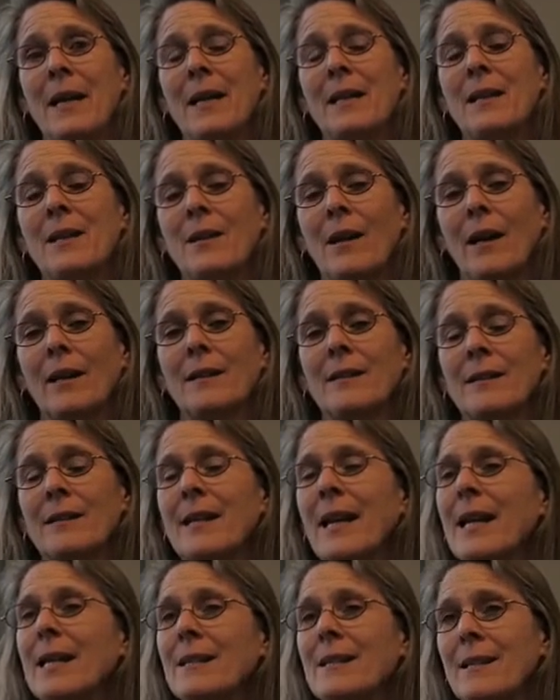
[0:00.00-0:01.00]
In the United
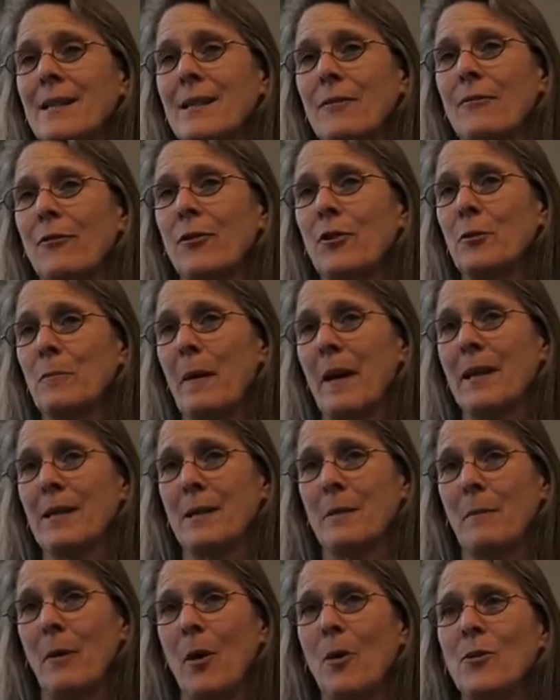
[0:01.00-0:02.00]
States, it's a first
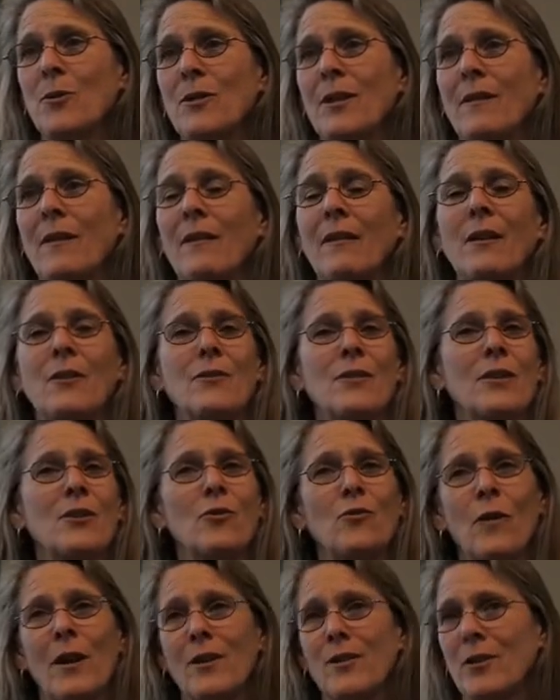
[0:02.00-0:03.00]
past the post, and then there's this
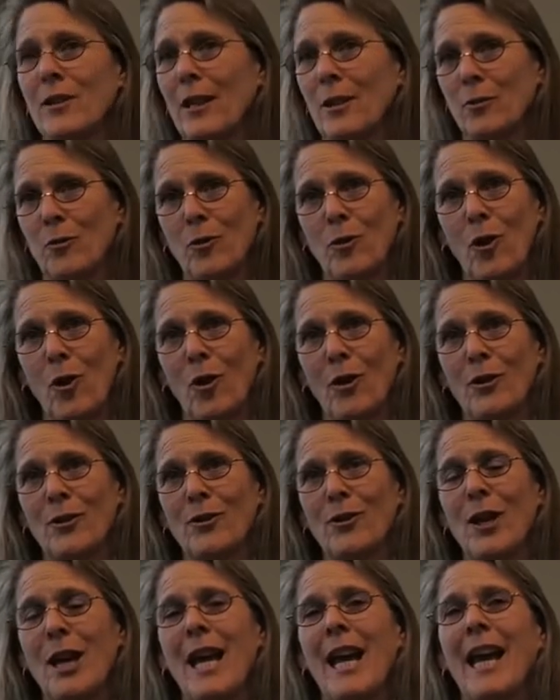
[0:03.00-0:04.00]
strange electoral
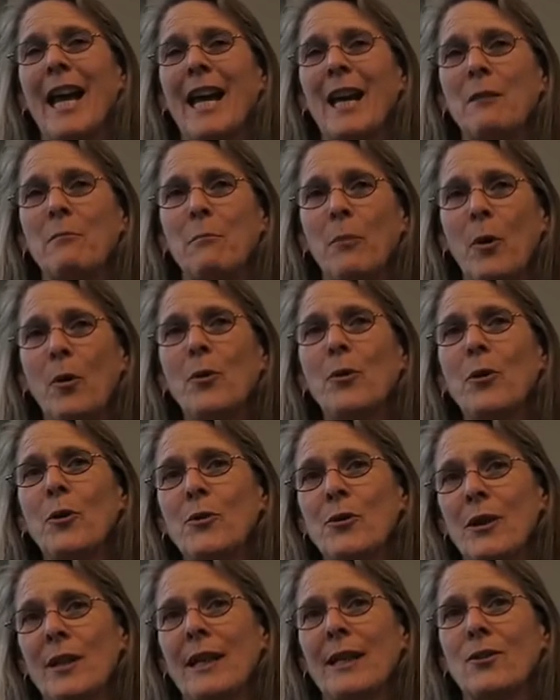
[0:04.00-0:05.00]
college. In both
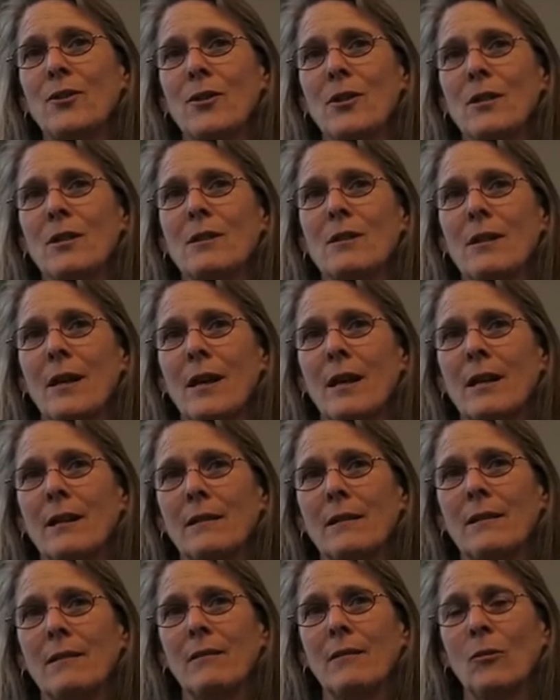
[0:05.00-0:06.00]
those elections,
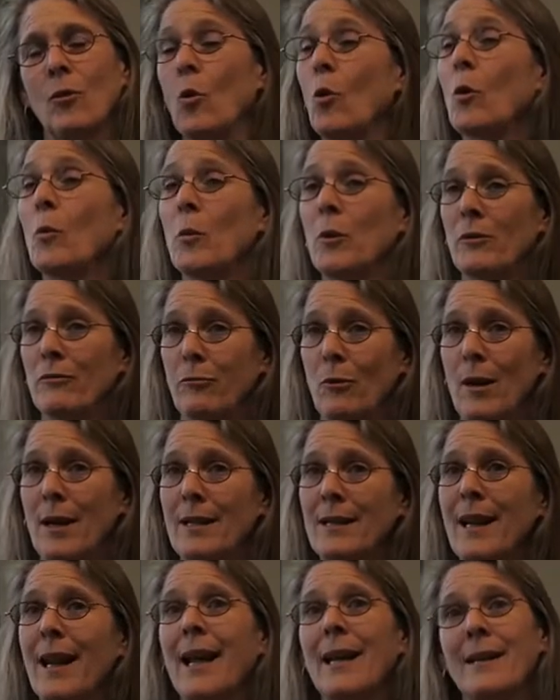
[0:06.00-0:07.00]
Gore would have
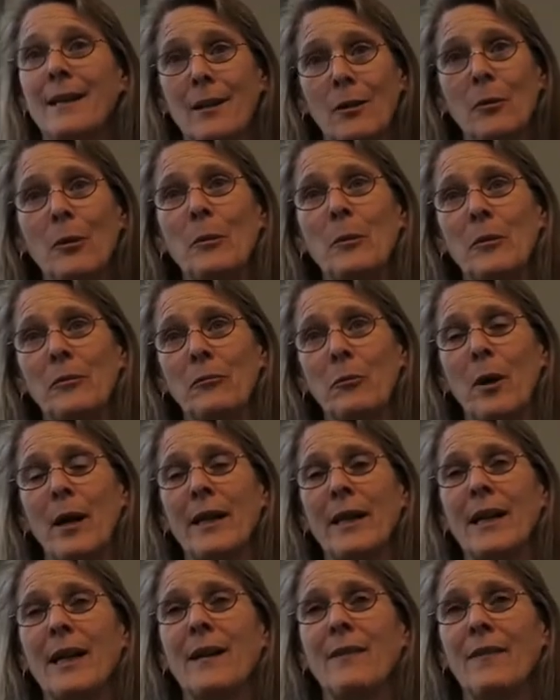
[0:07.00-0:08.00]
won and Hillary would have
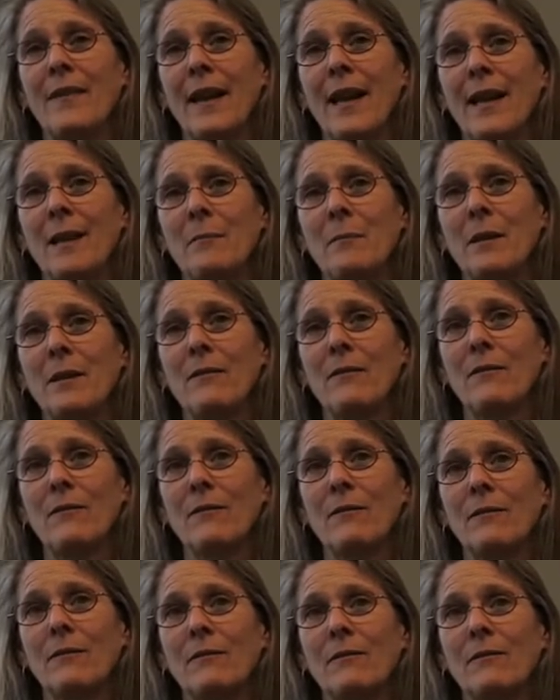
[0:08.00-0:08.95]
won if they had been